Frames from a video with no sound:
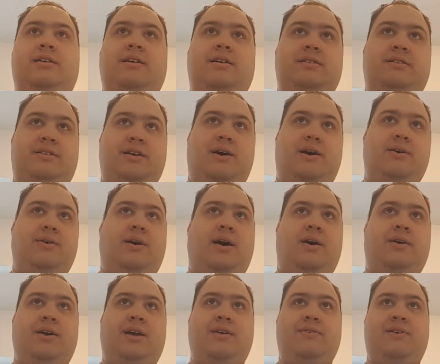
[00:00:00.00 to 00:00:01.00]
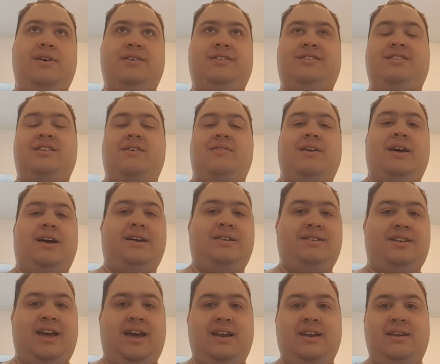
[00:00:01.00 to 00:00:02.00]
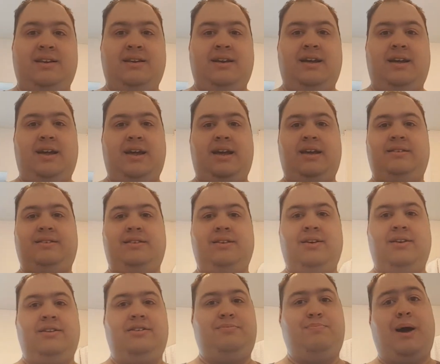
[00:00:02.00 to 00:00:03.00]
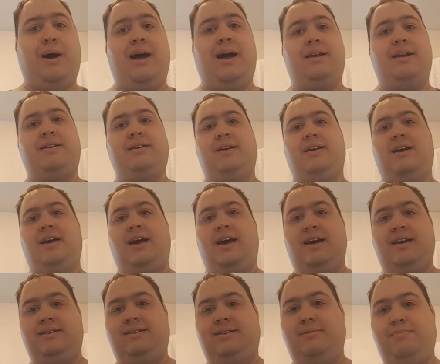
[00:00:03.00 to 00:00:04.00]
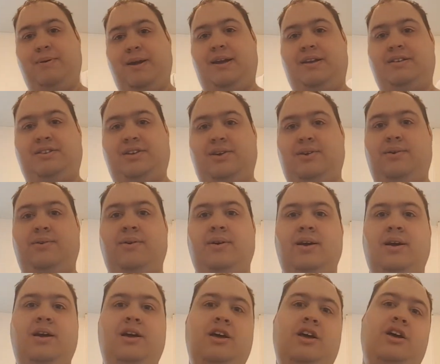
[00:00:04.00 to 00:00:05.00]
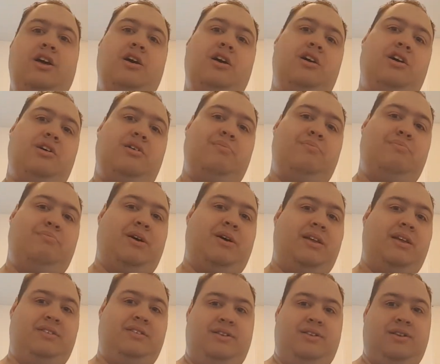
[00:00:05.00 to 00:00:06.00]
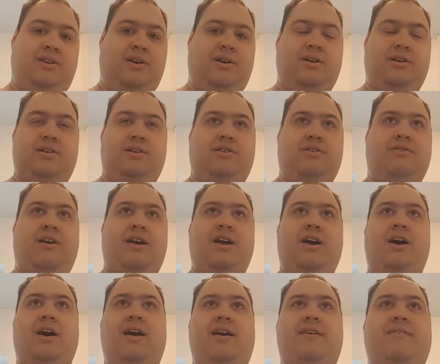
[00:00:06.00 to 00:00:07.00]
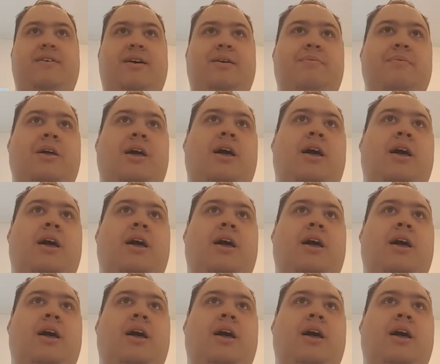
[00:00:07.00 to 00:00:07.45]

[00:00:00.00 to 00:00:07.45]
So I'll give it a 7 out of 10. It's not as bad as the Bic 2, but it's not great either.